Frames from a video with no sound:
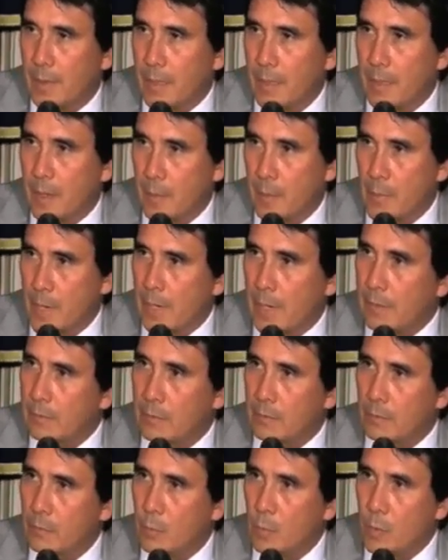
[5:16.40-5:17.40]
about
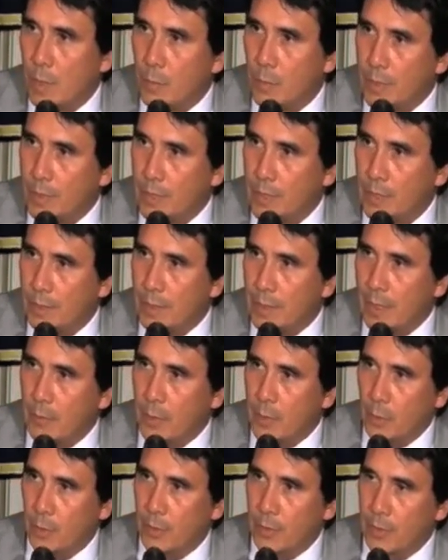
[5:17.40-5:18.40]
what we did and how
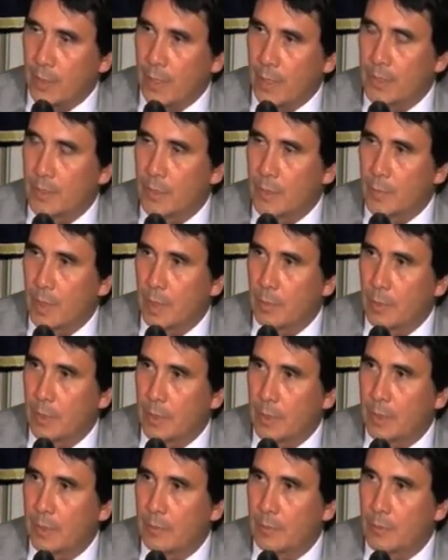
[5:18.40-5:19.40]
we organized the
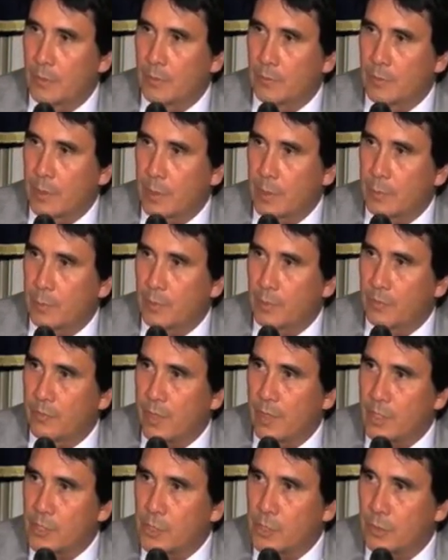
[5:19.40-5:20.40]
public. It was a very
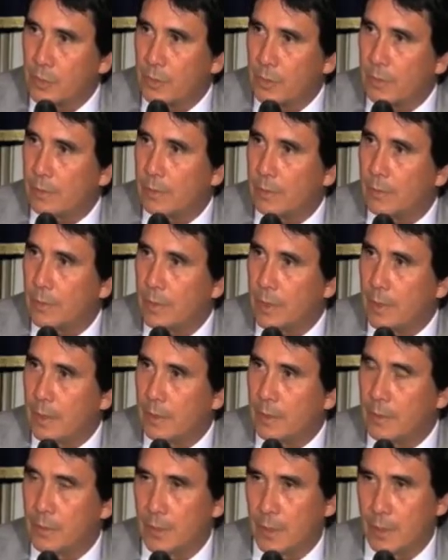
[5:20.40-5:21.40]
professional and